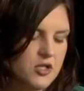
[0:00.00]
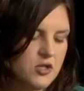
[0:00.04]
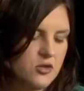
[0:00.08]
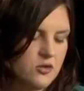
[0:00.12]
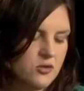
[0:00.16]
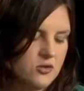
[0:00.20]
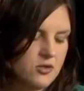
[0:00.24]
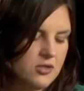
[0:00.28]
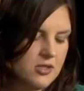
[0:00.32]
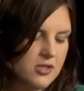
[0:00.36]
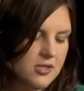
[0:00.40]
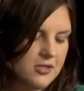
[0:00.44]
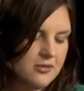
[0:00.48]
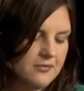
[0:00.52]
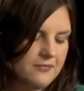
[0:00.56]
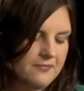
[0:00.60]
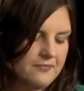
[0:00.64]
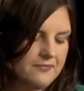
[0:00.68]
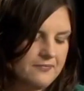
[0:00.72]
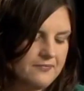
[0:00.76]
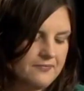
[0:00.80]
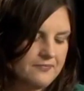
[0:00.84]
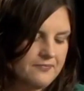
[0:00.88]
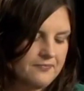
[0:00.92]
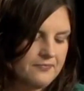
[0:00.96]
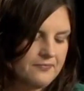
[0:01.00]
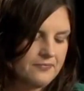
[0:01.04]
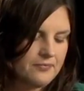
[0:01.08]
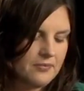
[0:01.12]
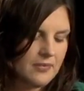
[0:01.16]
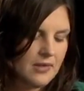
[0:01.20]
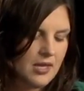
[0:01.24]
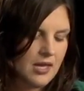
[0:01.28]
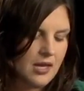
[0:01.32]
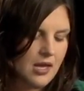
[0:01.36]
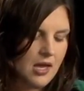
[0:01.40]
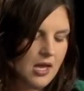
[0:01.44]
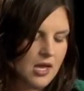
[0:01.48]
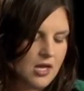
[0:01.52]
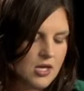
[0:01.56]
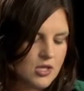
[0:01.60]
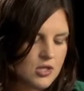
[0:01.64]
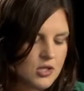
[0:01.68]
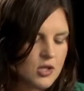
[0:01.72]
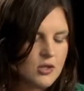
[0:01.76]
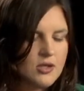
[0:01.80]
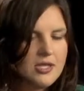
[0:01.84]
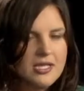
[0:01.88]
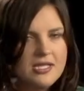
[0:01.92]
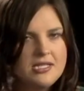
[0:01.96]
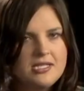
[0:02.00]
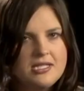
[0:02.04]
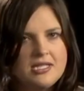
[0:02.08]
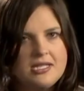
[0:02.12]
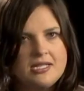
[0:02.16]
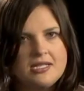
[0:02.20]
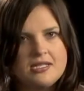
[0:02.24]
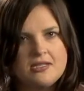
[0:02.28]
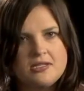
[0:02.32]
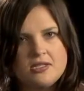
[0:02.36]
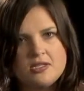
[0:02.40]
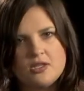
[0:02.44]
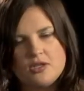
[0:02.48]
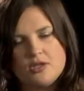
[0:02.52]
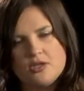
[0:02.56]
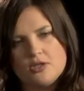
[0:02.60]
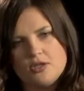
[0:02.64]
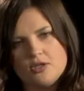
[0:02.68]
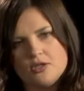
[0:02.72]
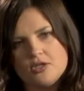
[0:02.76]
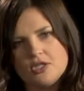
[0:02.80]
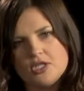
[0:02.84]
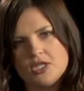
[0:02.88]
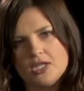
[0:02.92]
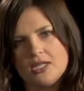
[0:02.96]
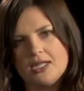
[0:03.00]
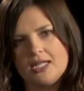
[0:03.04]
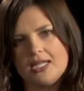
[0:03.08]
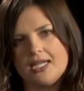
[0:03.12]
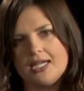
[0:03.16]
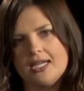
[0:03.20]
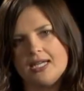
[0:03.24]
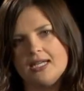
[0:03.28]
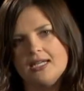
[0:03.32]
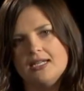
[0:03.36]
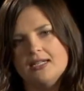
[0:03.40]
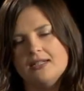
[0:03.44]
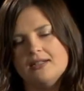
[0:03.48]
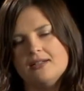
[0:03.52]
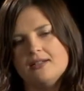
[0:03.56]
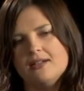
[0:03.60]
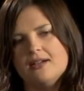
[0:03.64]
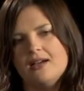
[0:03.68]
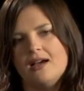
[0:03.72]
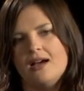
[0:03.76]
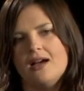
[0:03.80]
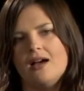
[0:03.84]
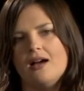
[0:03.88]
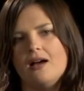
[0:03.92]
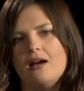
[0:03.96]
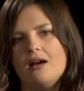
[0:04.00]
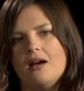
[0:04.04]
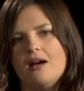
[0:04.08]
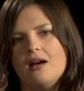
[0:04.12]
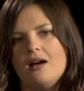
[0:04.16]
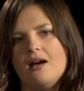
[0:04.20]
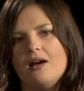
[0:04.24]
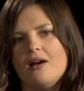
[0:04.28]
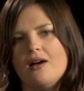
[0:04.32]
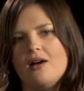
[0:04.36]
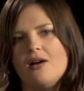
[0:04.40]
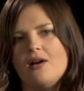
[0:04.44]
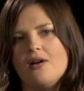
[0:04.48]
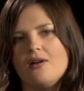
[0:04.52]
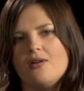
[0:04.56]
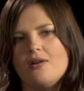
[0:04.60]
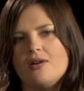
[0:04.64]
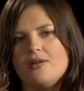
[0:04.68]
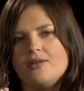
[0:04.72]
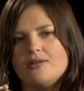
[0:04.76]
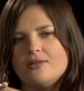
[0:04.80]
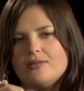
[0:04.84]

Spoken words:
short. So this is usually created